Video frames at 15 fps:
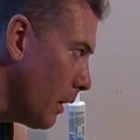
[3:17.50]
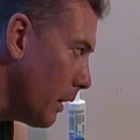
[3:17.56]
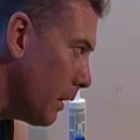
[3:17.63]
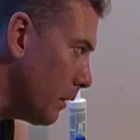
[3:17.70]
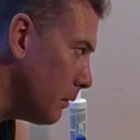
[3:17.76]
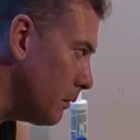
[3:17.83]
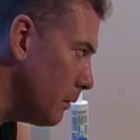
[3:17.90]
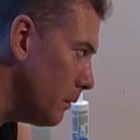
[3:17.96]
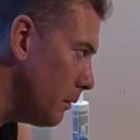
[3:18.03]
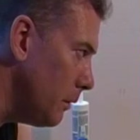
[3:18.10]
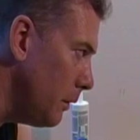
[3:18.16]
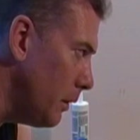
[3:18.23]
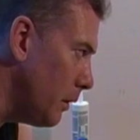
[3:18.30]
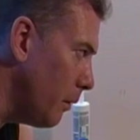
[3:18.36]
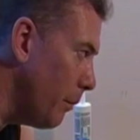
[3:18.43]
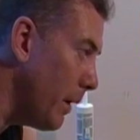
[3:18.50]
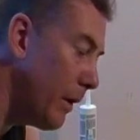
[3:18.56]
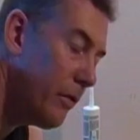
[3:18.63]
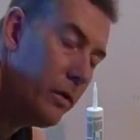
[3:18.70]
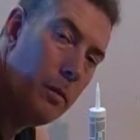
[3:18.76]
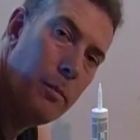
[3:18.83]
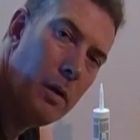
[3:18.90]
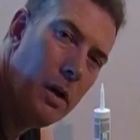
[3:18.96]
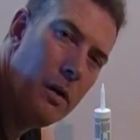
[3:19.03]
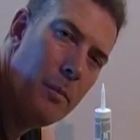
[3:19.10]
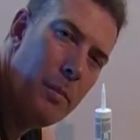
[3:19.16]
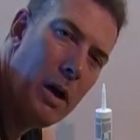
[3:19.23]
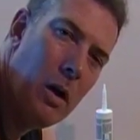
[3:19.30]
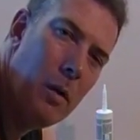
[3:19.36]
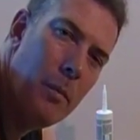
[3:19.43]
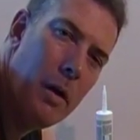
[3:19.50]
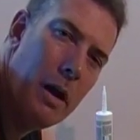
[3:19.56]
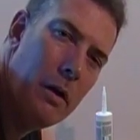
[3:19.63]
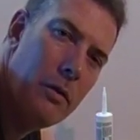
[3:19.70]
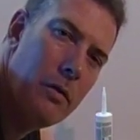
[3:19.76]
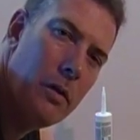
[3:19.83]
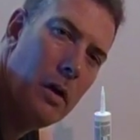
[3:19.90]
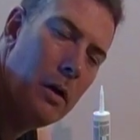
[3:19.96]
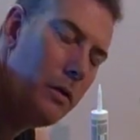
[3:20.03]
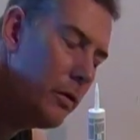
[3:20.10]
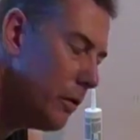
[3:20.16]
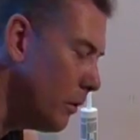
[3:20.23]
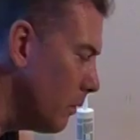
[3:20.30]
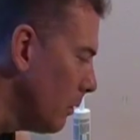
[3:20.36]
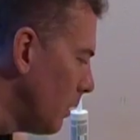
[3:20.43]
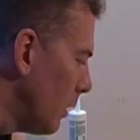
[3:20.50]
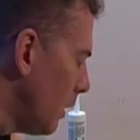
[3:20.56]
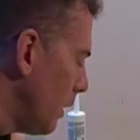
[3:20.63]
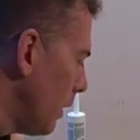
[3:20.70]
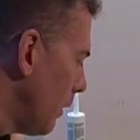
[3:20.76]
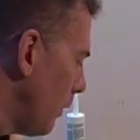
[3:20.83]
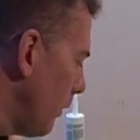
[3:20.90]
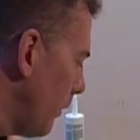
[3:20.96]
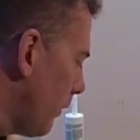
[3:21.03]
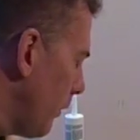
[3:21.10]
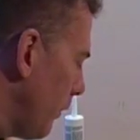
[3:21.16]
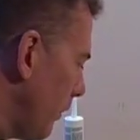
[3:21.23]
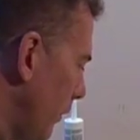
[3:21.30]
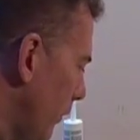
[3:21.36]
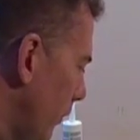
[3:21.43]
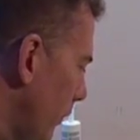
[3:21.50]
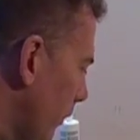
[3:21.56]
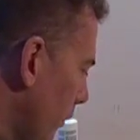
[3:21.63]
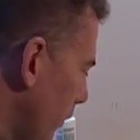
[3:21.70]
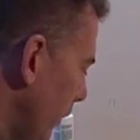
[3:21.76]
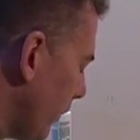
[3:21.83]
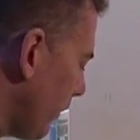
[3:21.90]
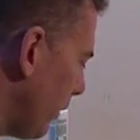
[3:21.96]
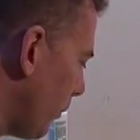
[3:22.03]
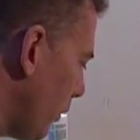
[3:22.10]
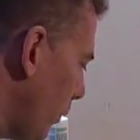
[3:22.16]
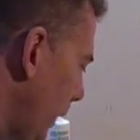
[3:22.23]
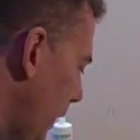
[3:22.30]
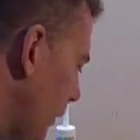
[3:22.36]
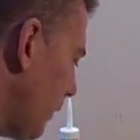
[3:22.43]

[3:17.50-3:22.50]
uh, you know, mess up on the power miter saw too. This is, this is a real simple